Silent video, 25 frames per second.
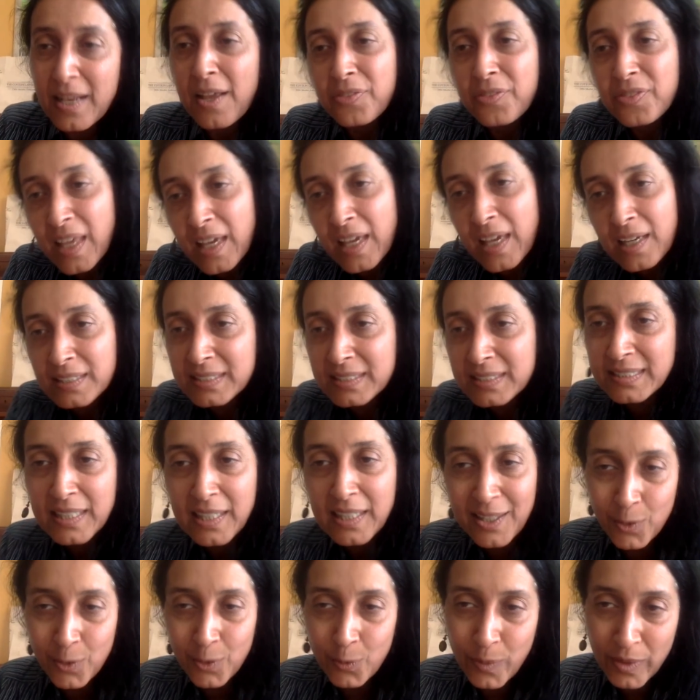they are
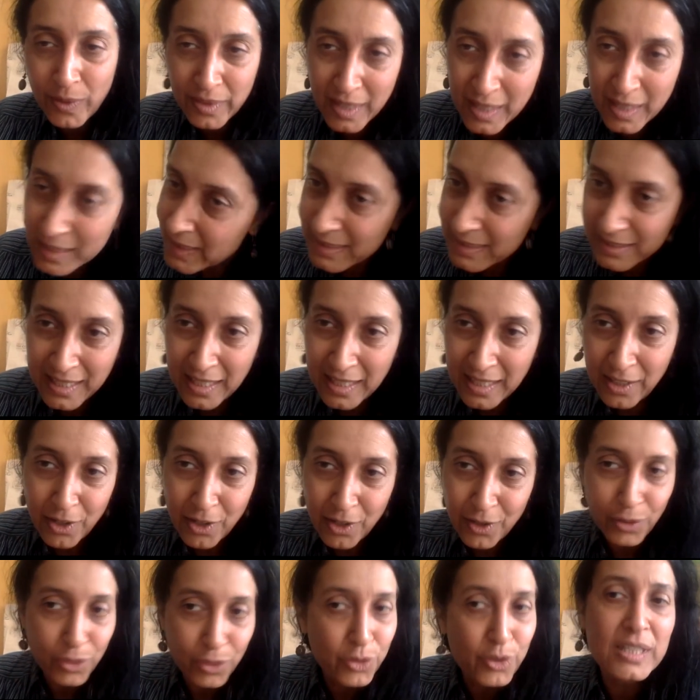sitting with kids that
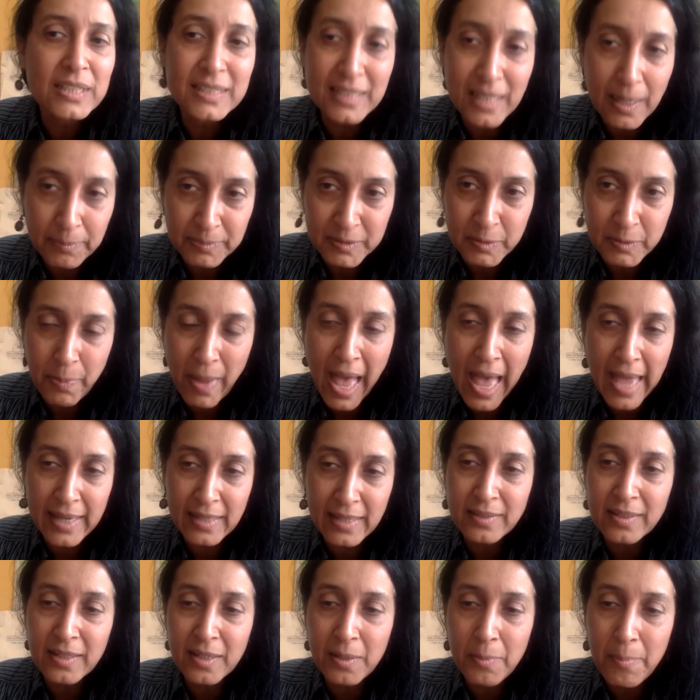are 3 steps
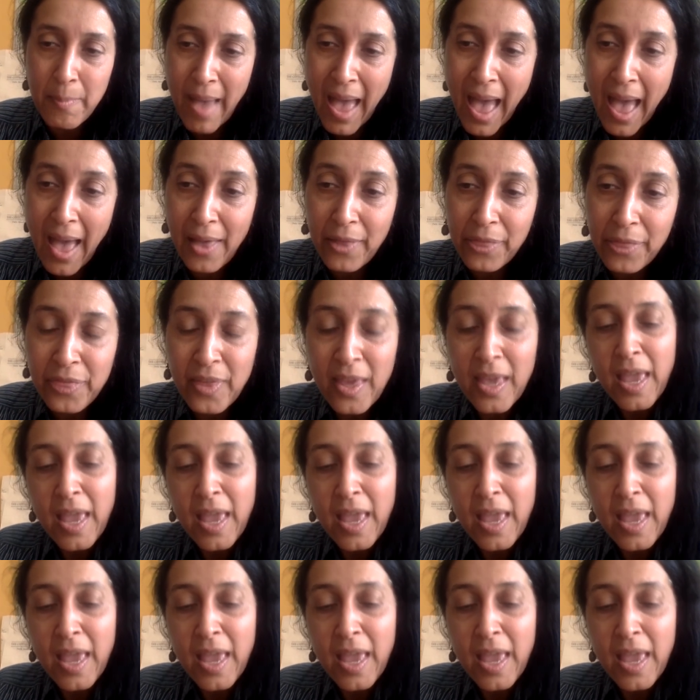behind in math.